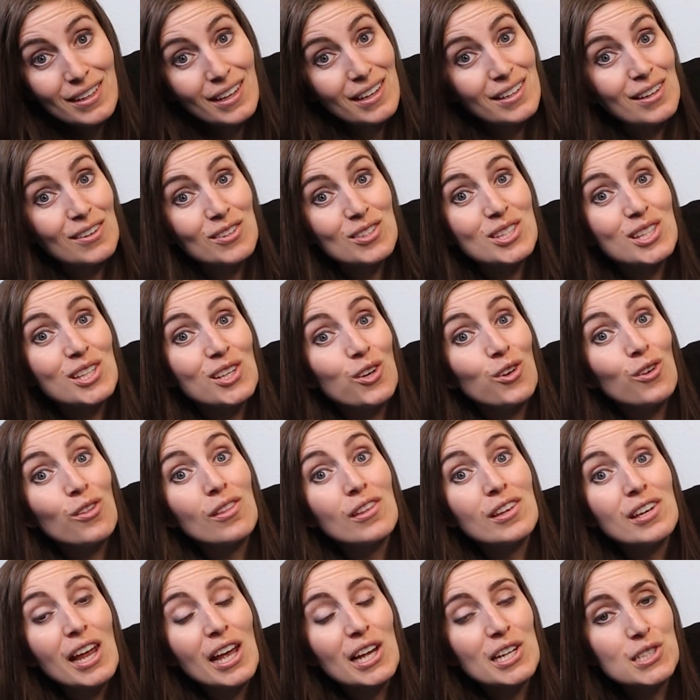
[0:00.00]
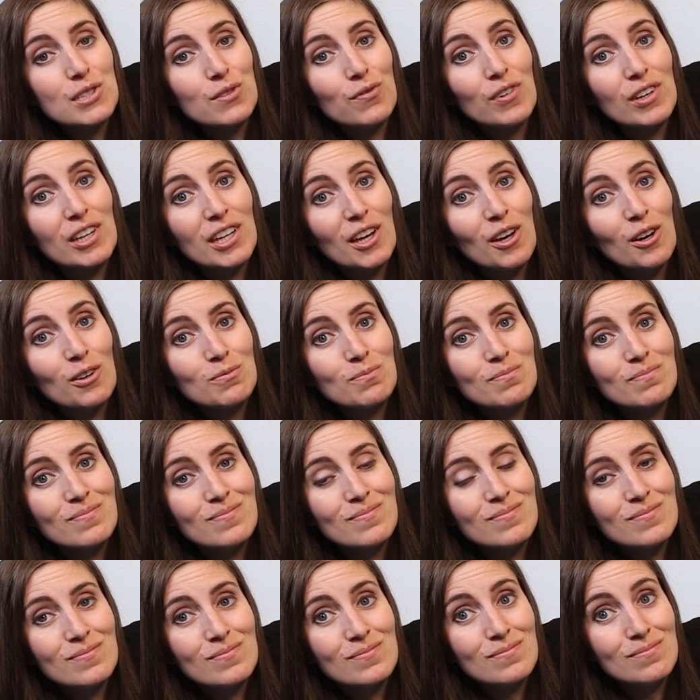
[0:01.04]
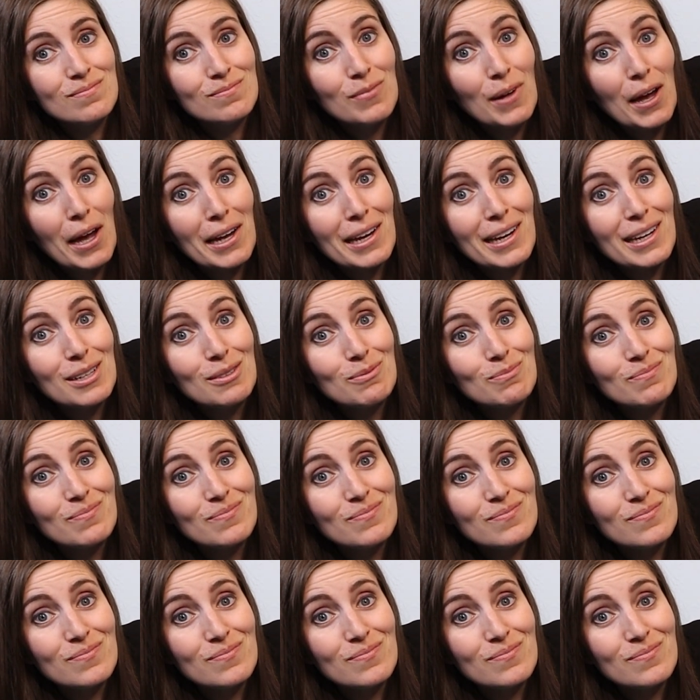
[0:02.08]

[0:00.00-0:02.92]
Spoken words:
and I'll see you in the next video. Bye!